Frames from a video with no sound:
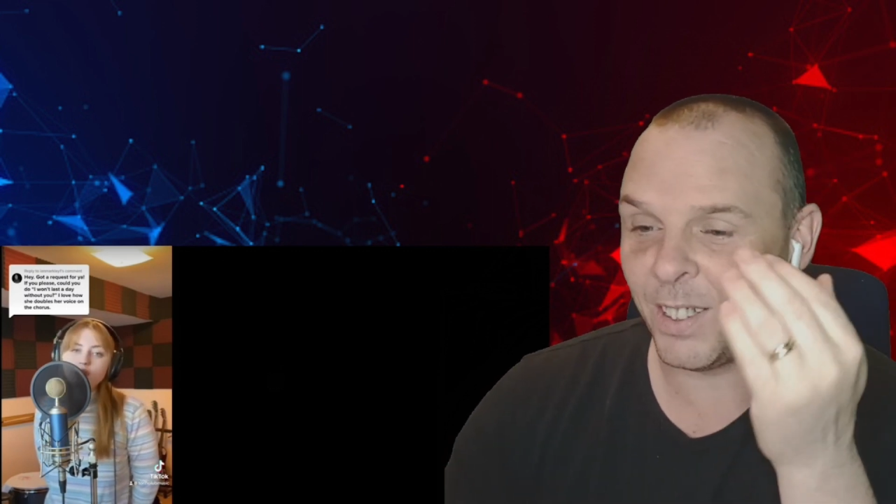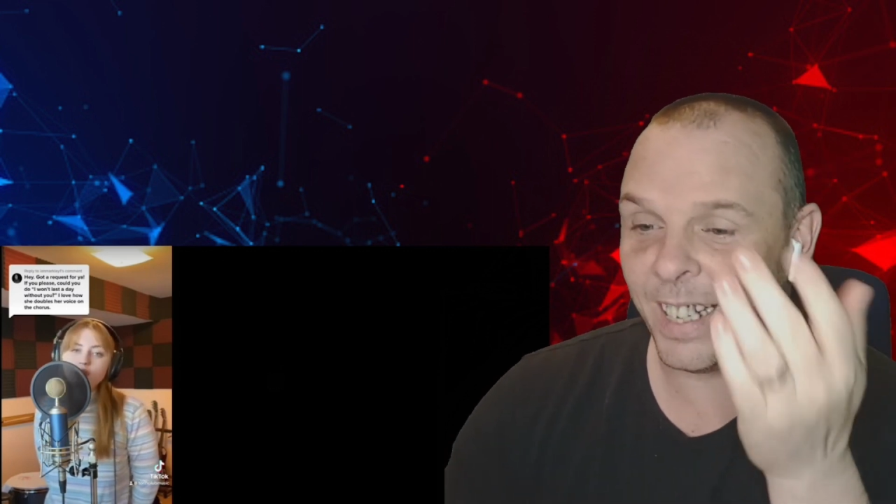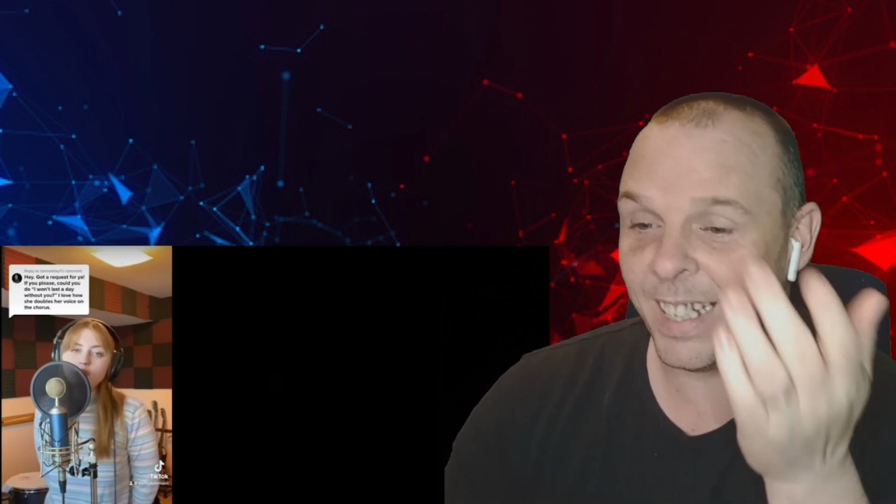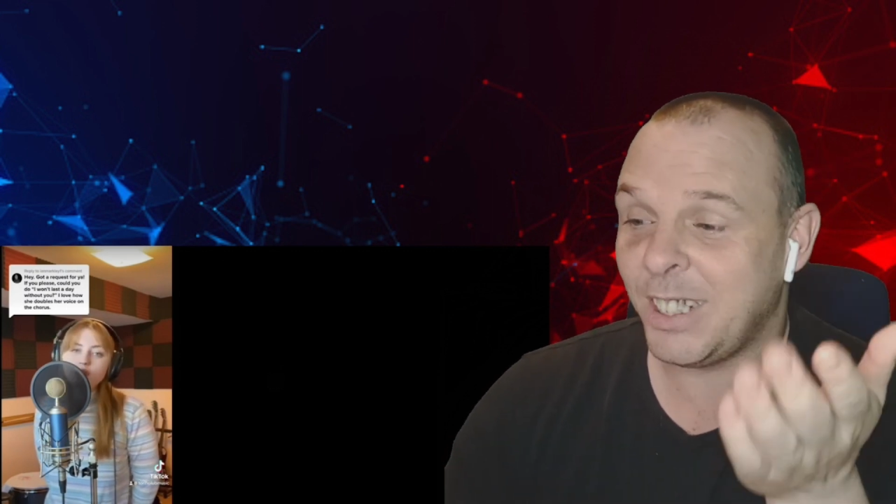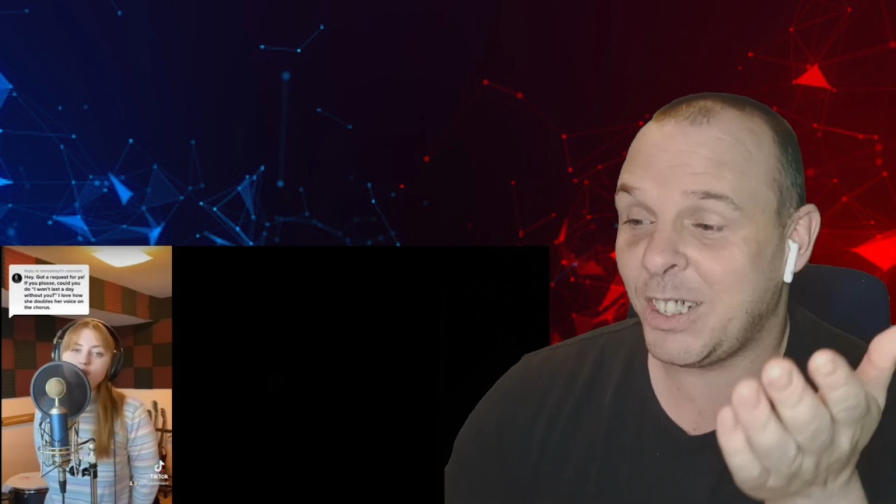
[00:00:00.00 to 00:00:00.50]
and
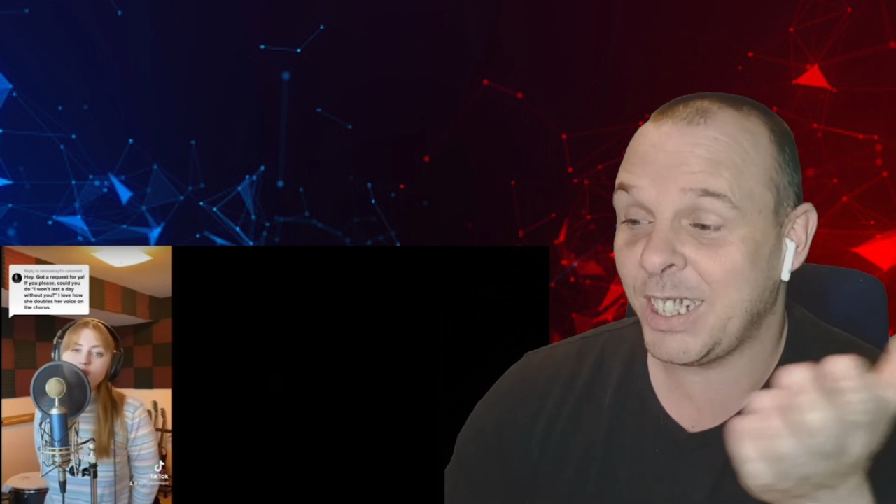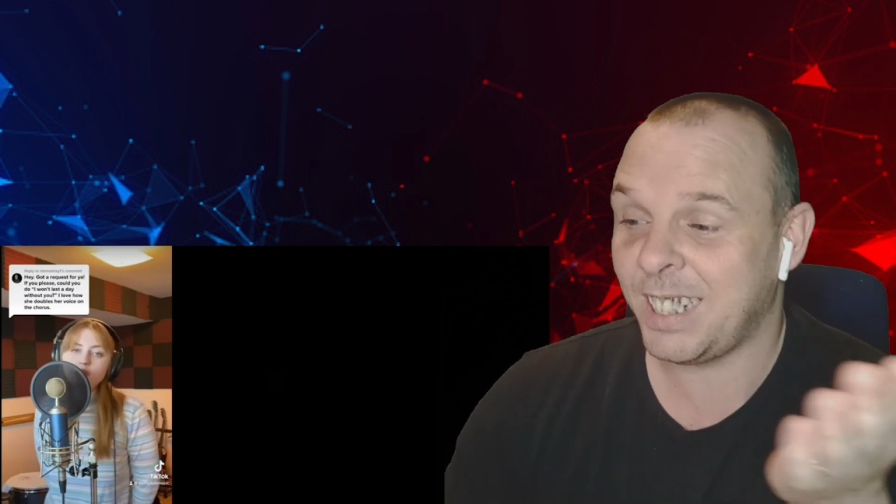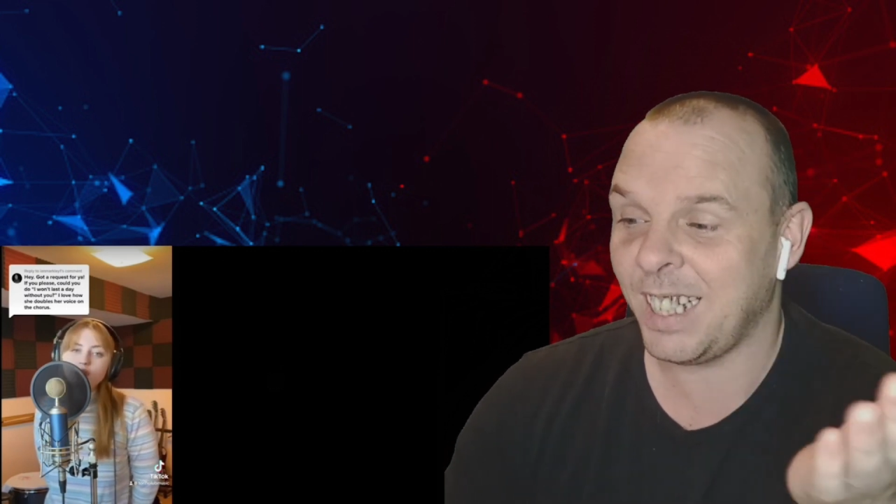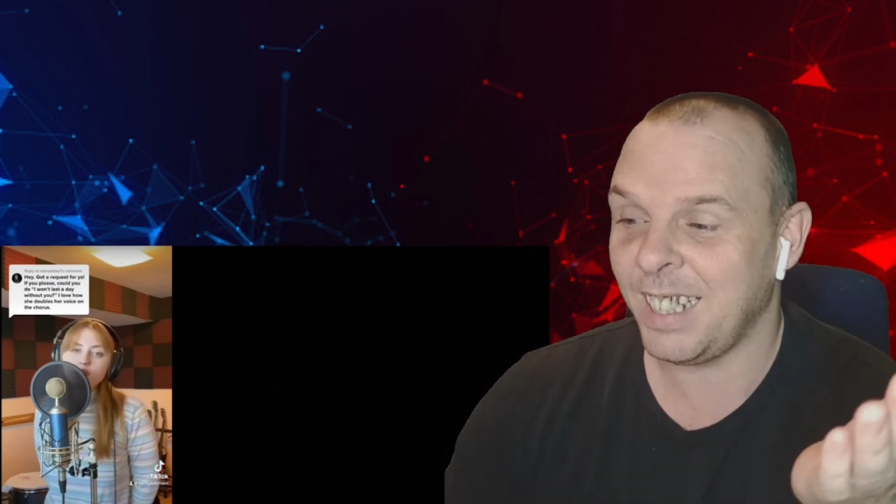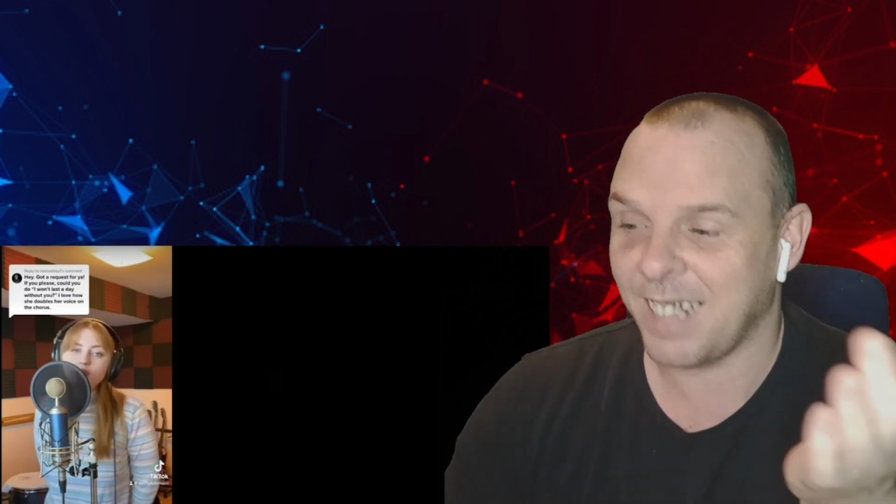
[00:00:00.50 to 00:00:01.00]
then she
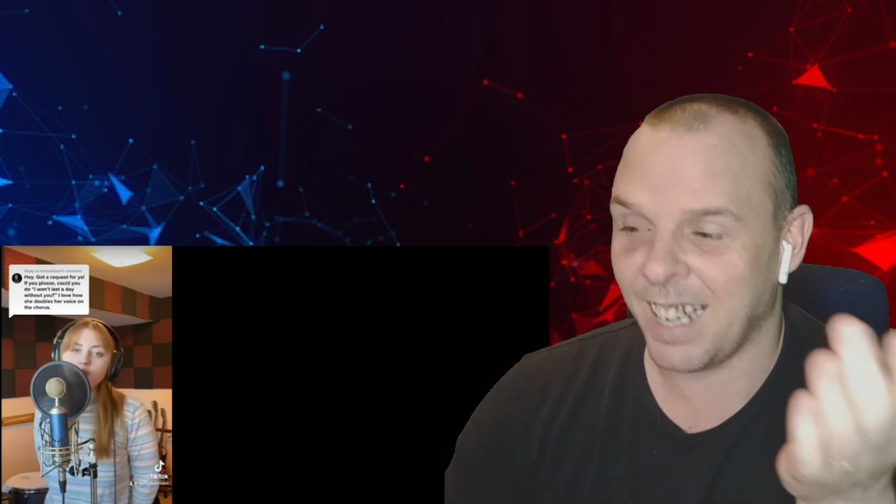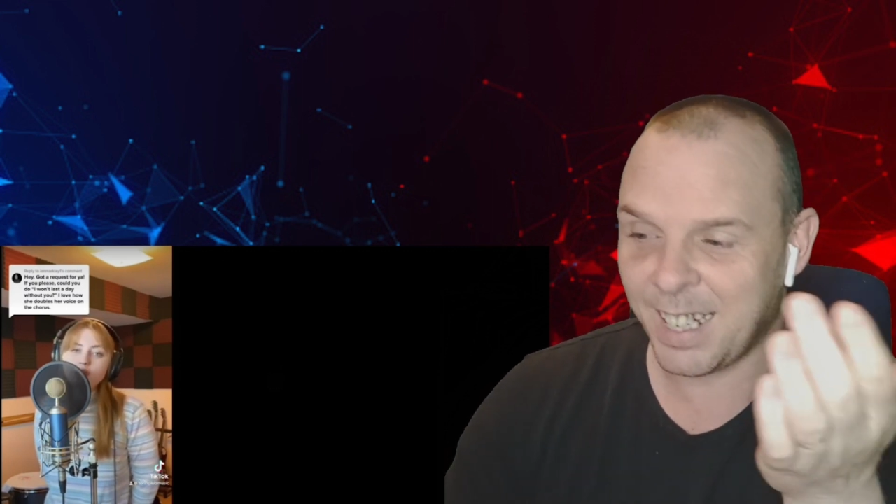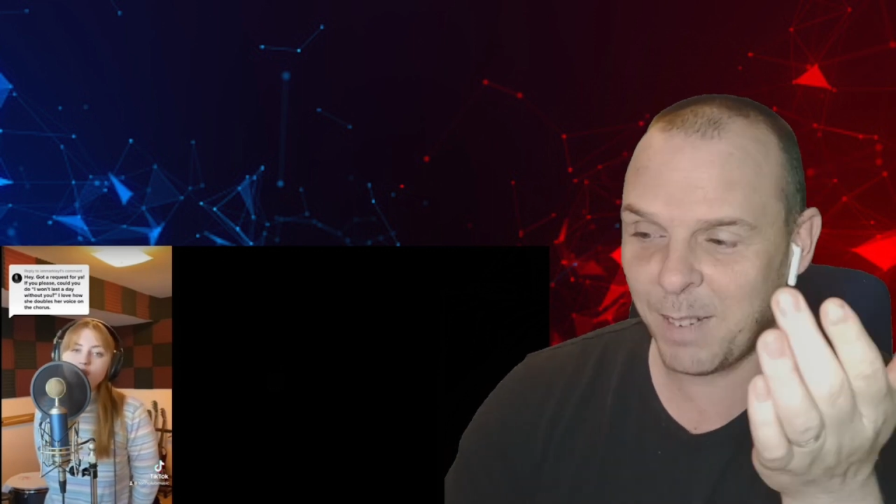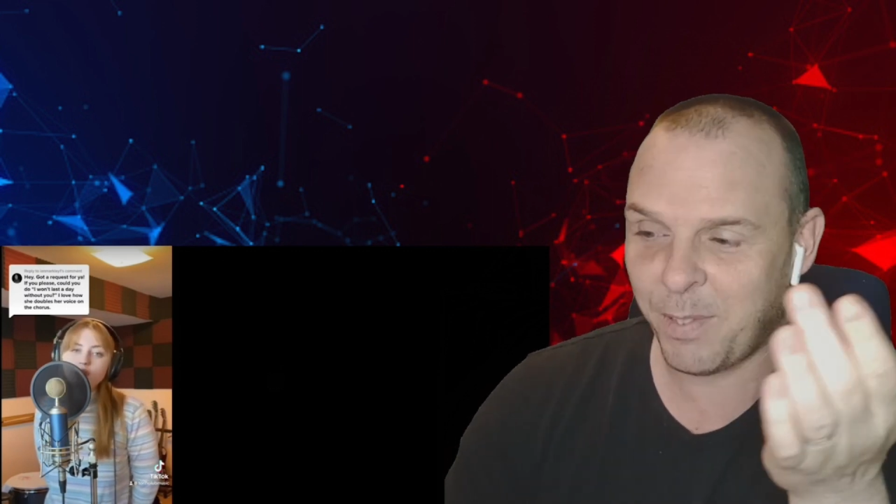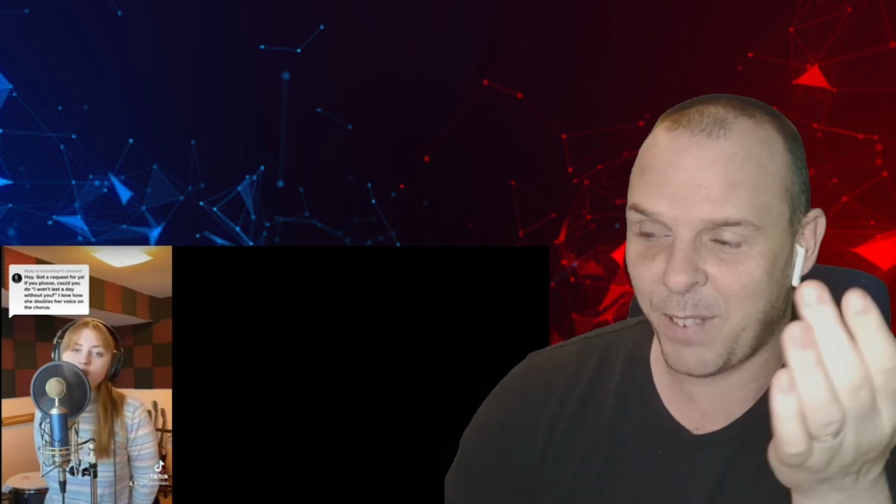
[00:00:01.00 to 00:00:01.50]
sings it, and
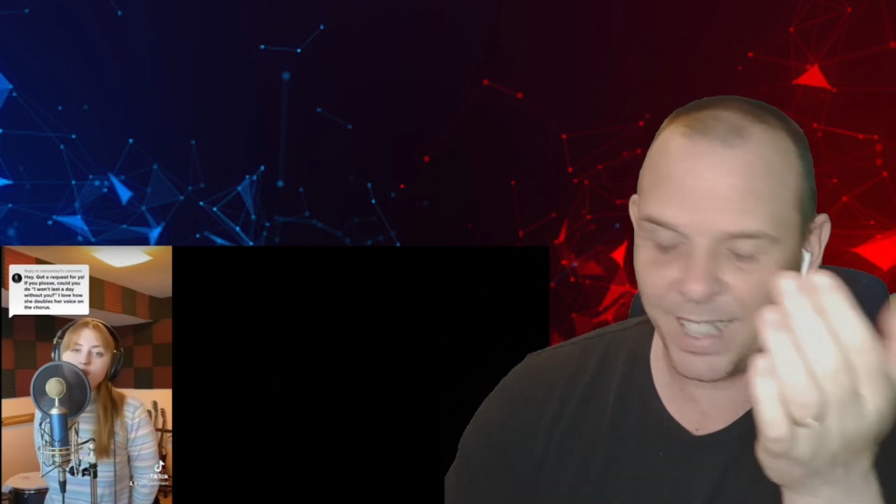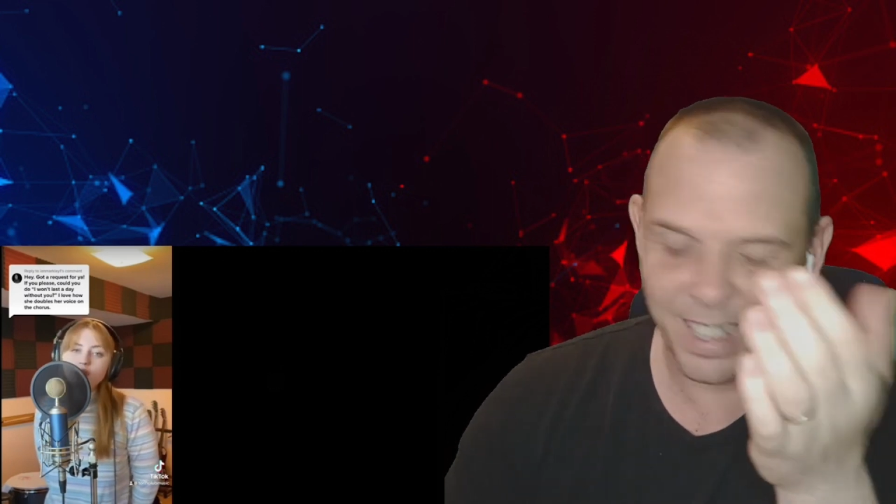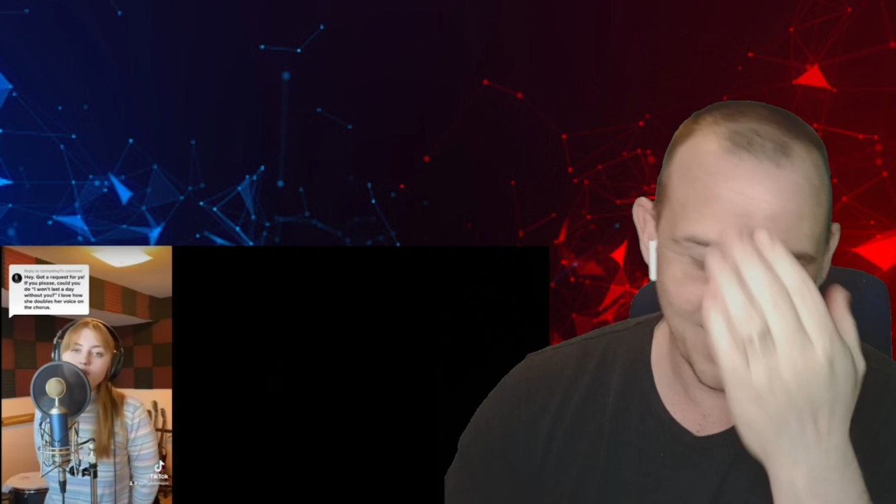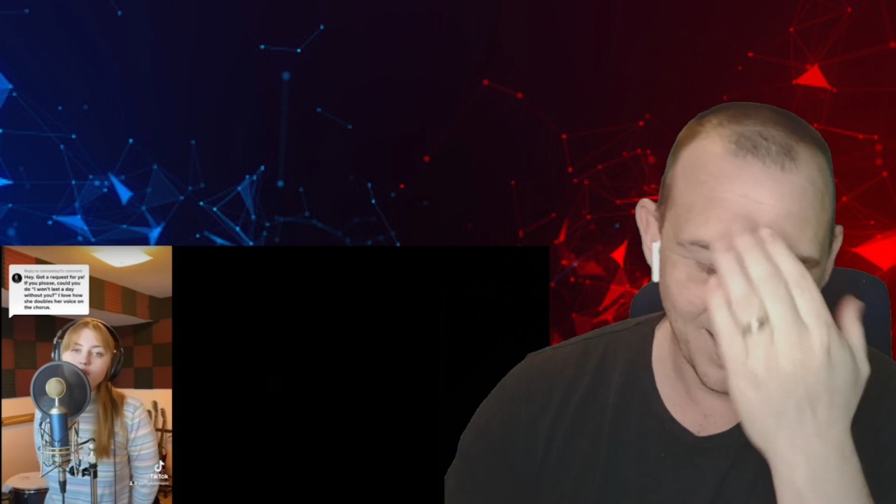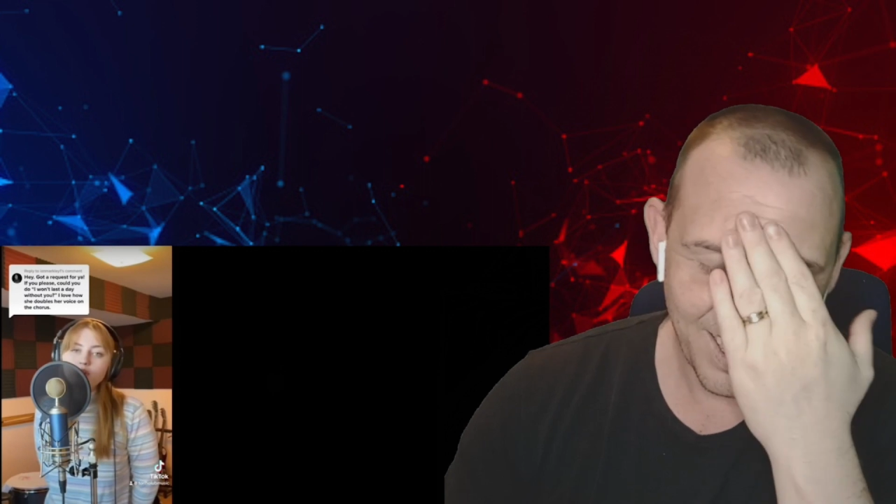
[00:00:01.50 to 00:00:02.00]
I'm
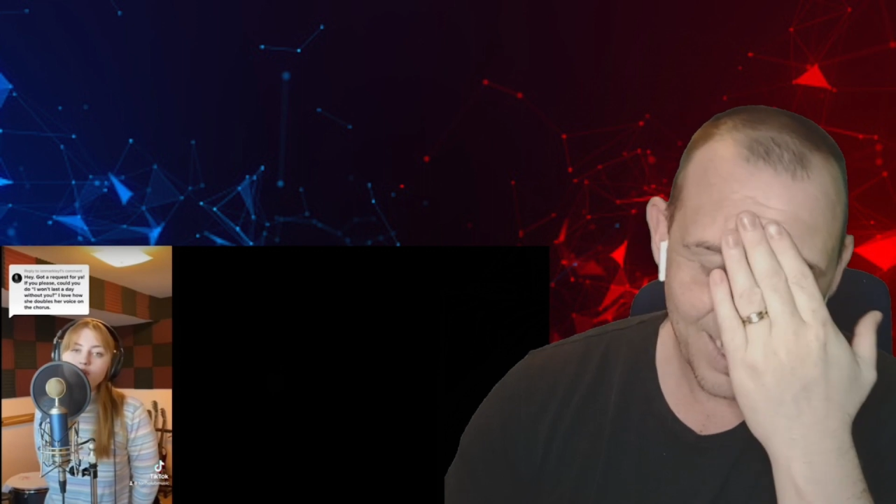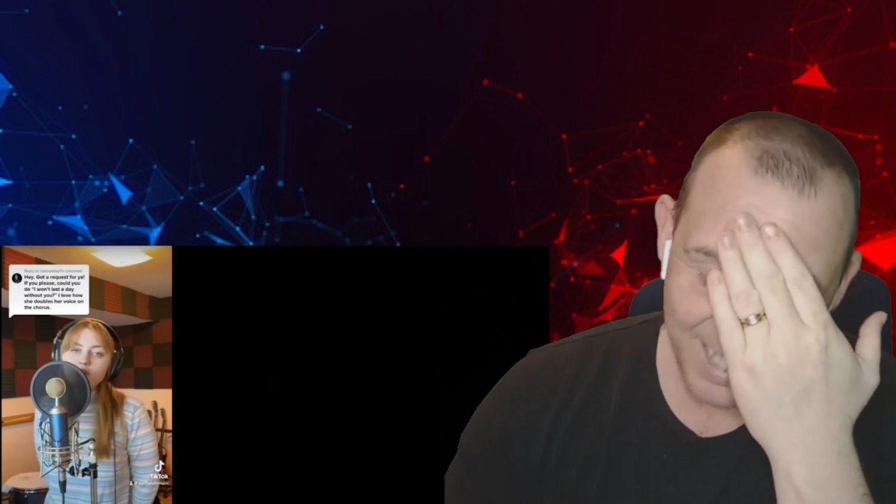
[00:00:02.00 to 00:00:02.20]
thinking that's